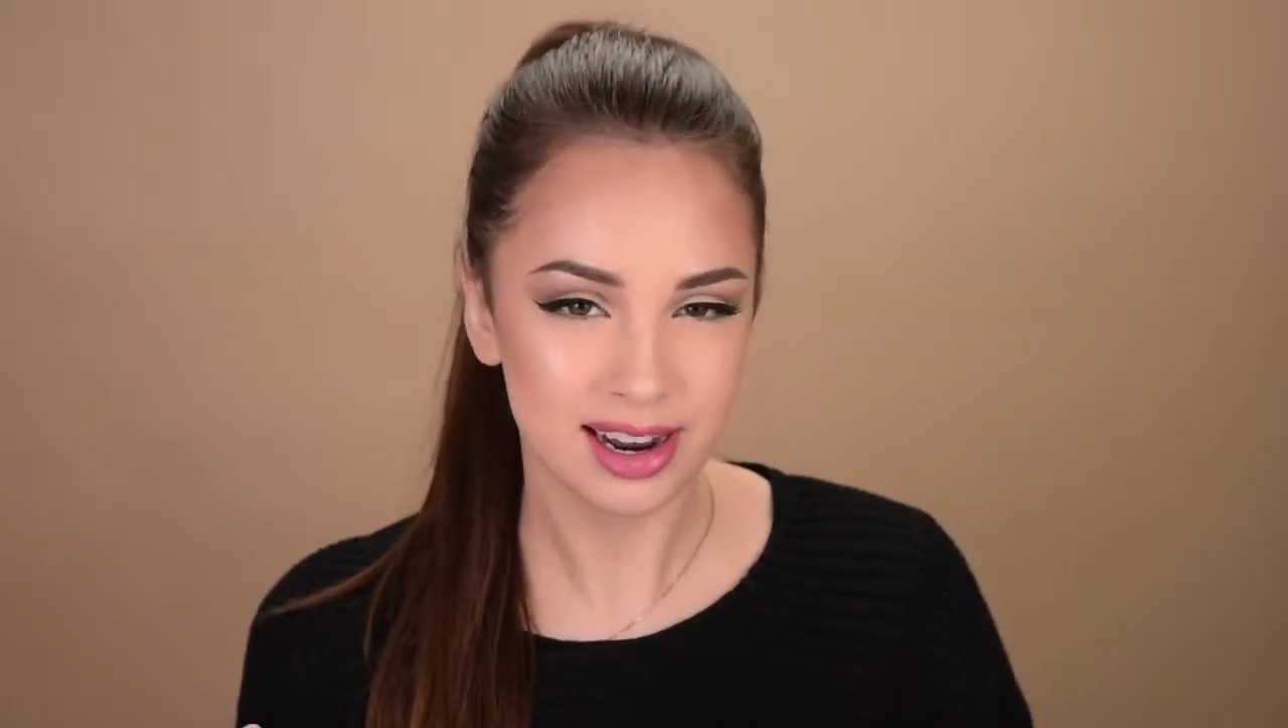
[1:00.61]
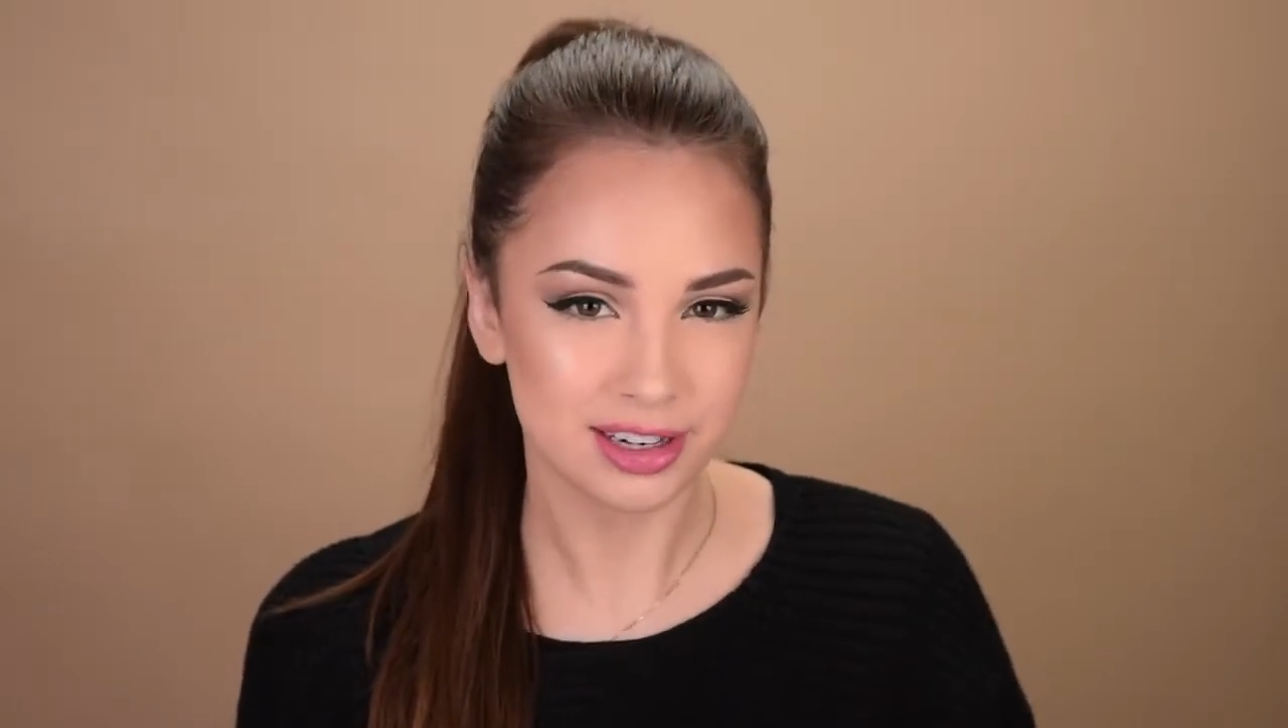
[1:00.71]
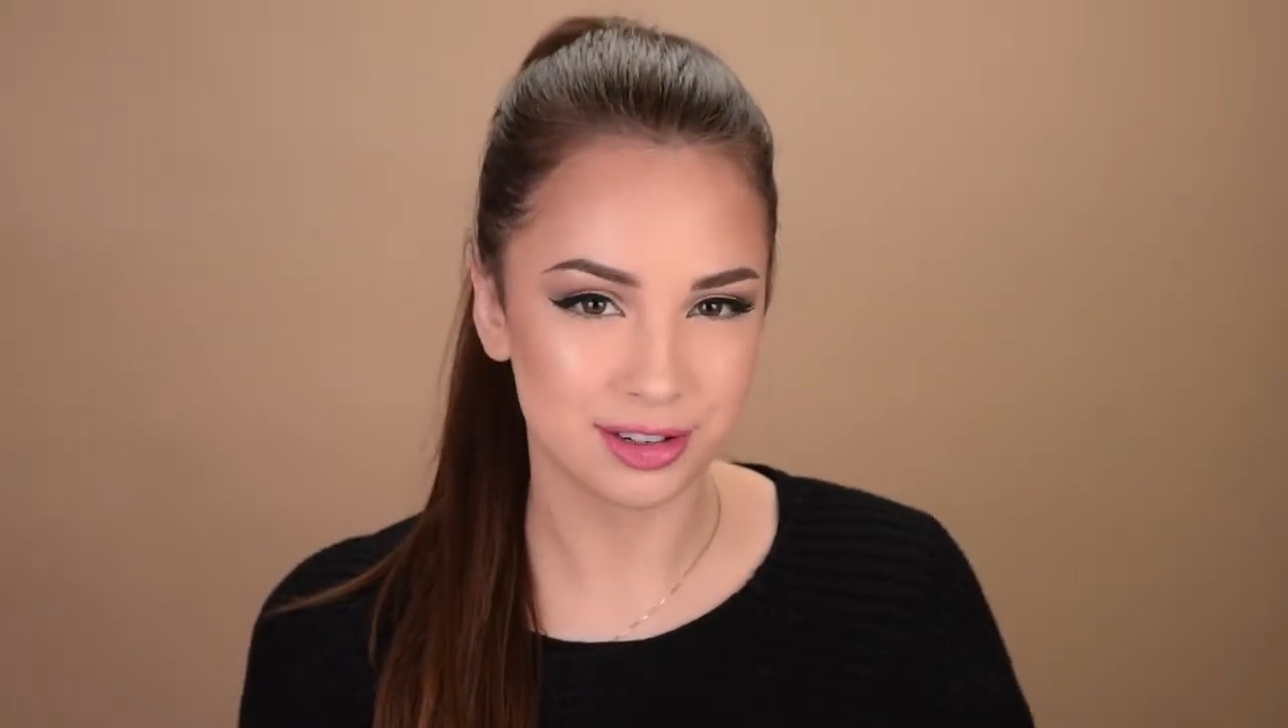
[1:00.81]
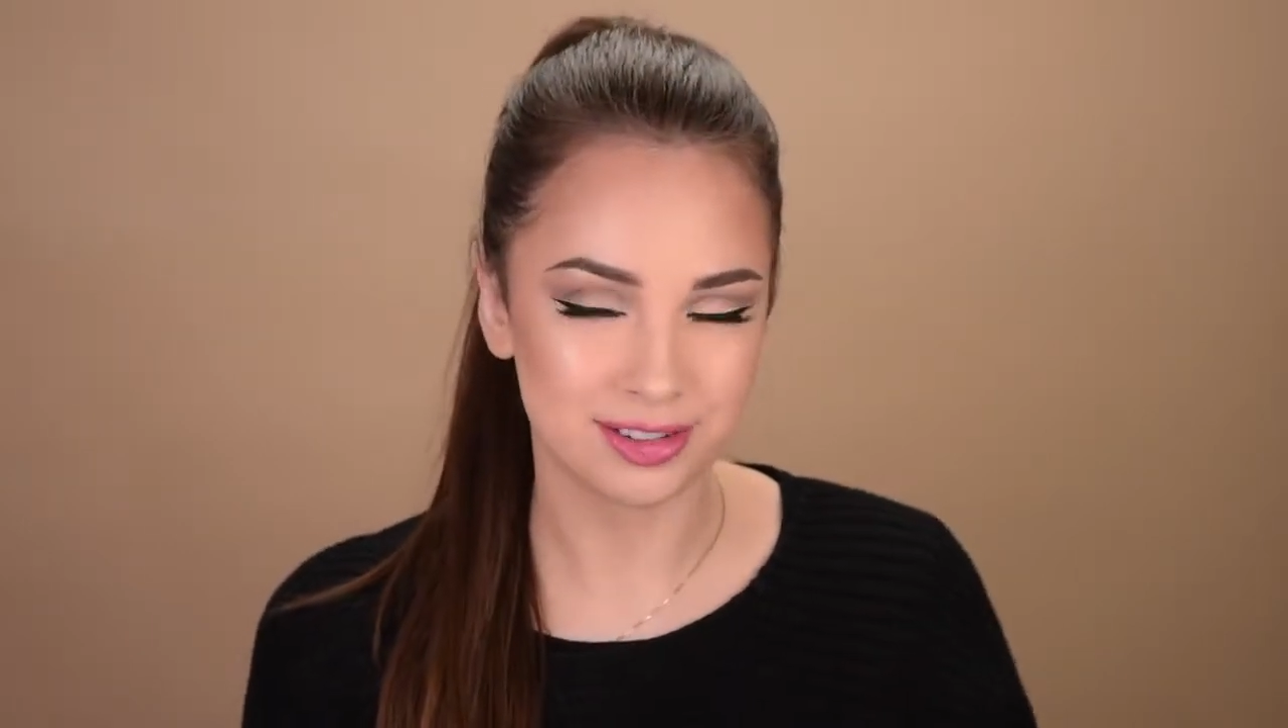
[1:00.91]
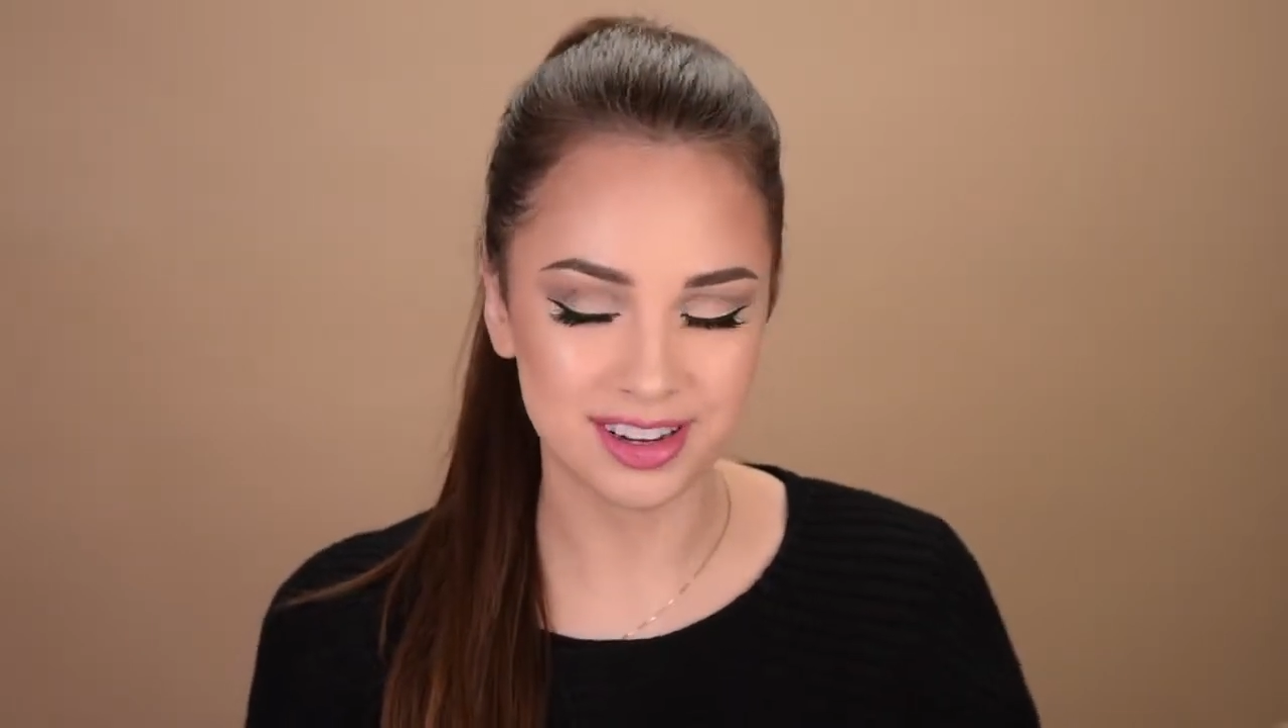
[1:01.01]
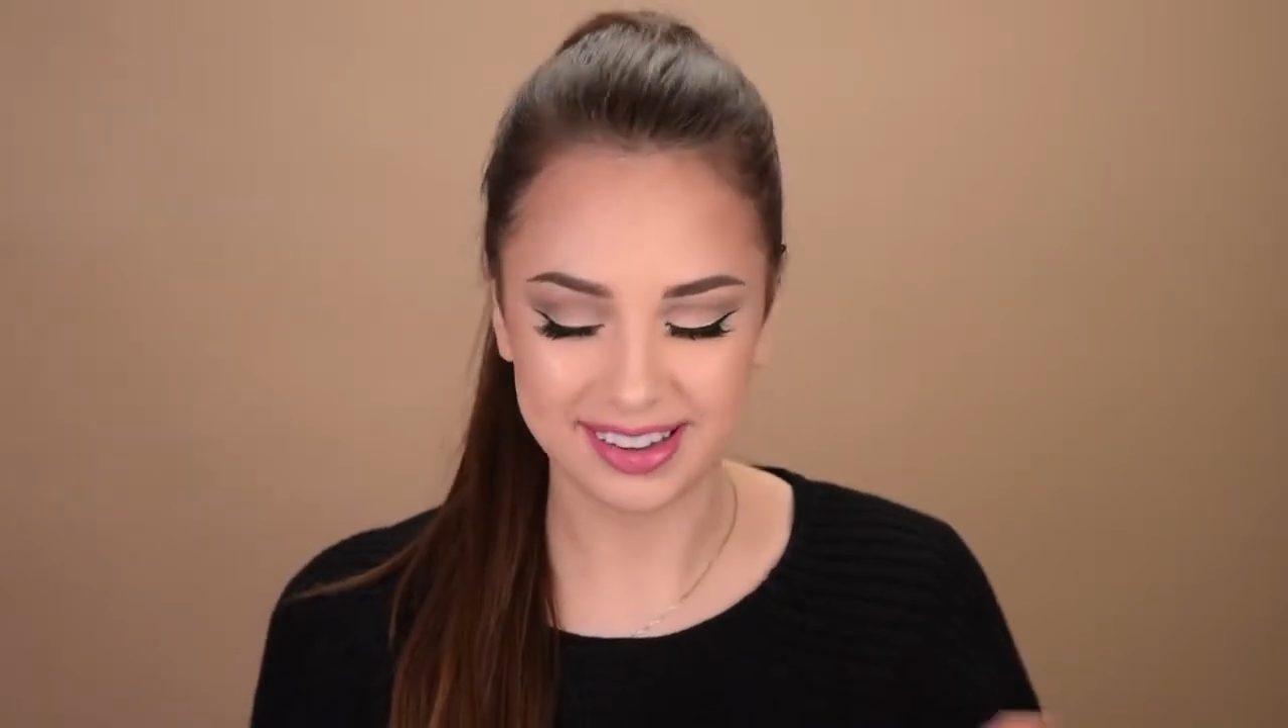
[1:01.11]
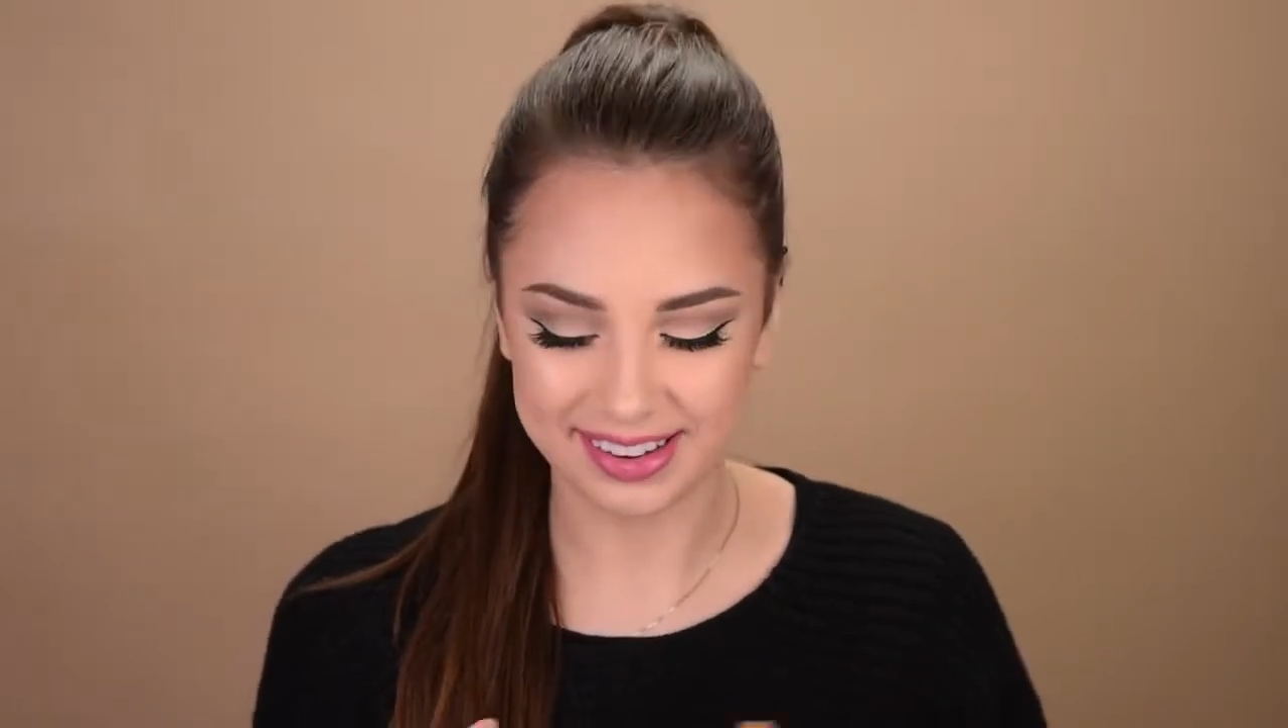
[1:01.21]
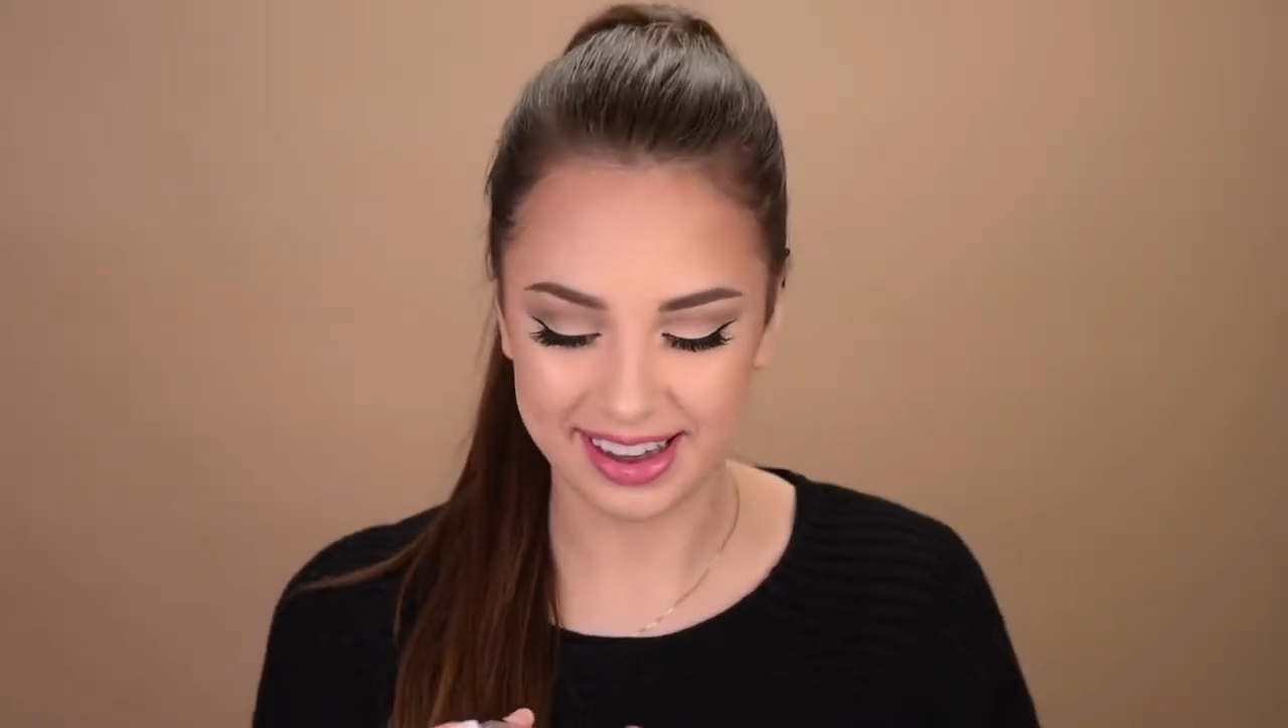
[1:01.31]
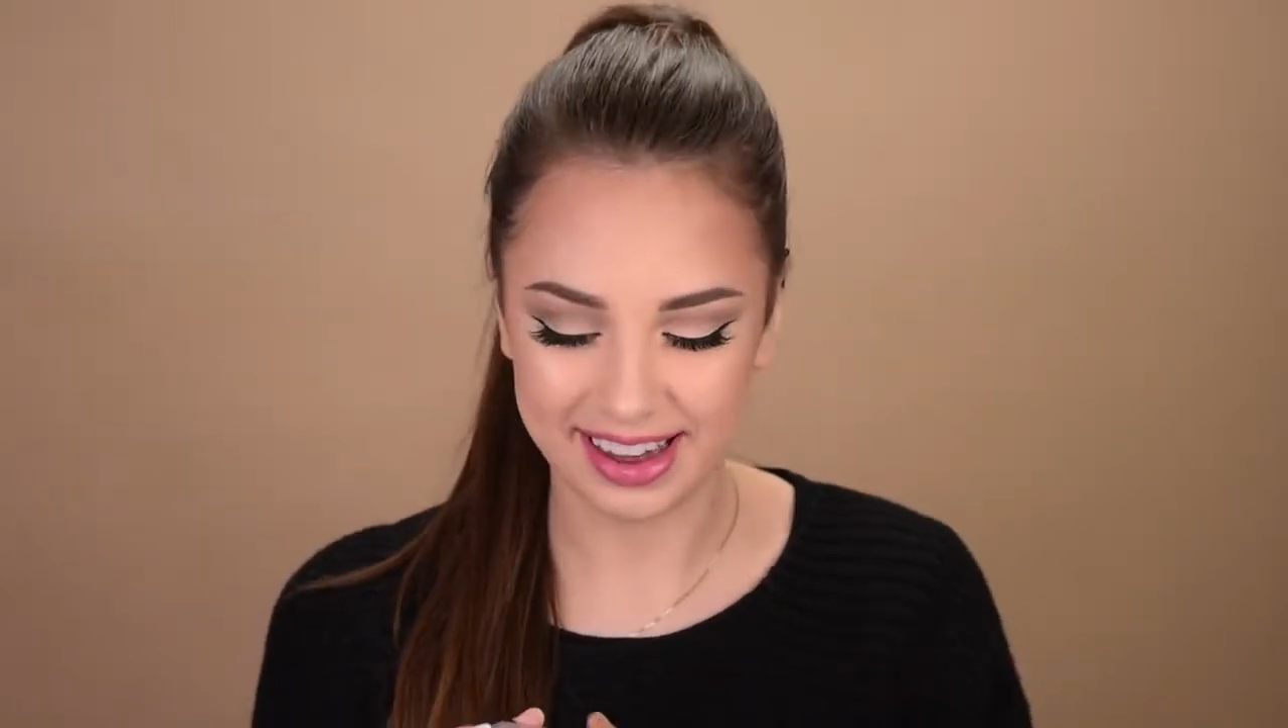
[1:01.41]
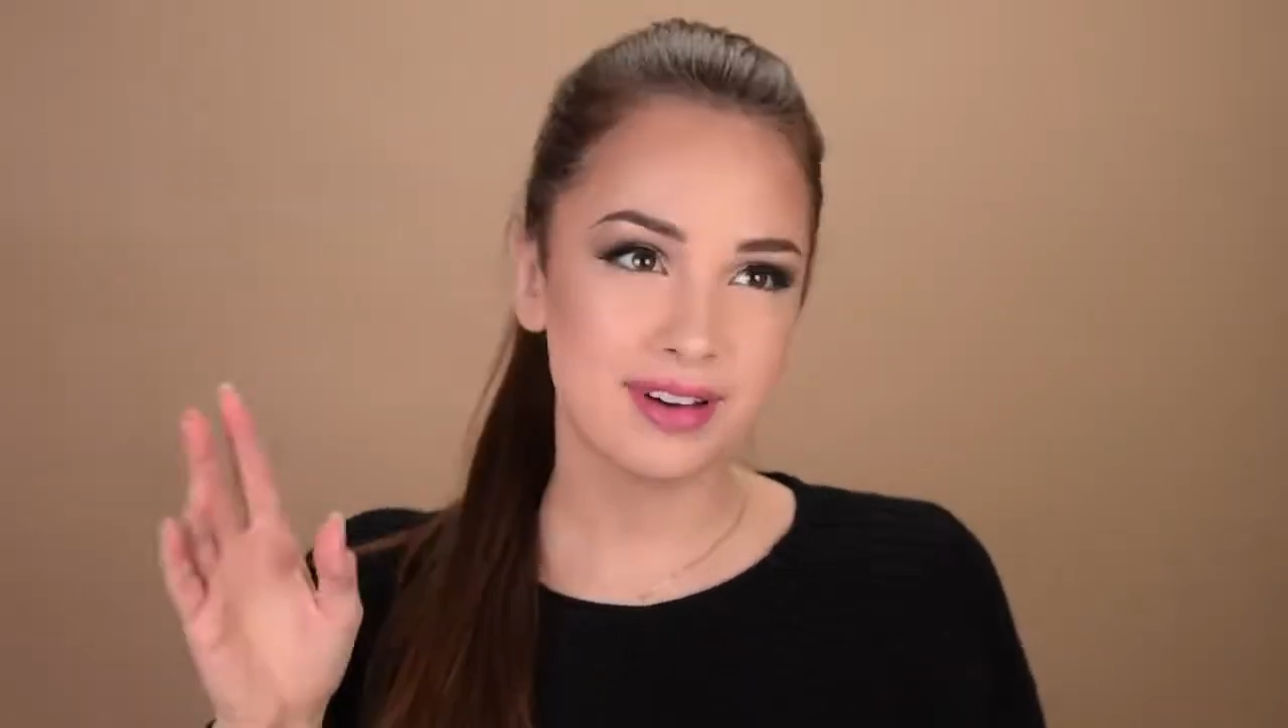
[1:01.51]
layers of it,
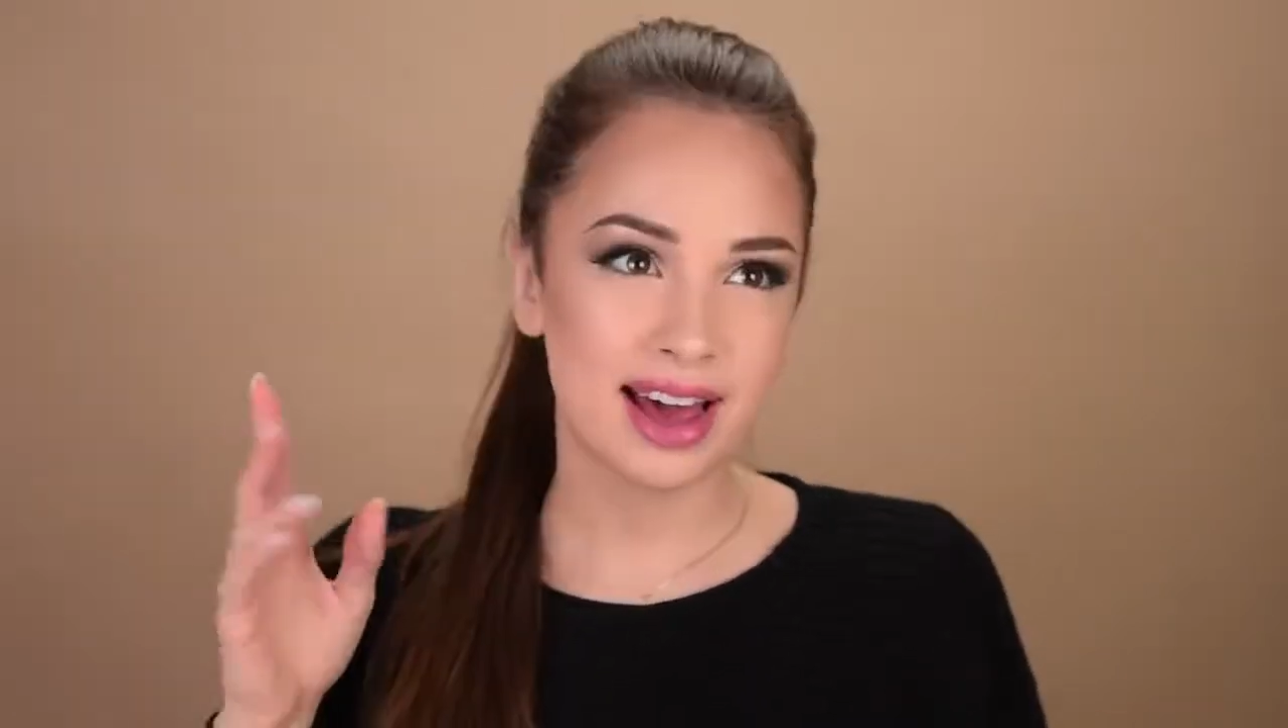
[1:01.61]
okay?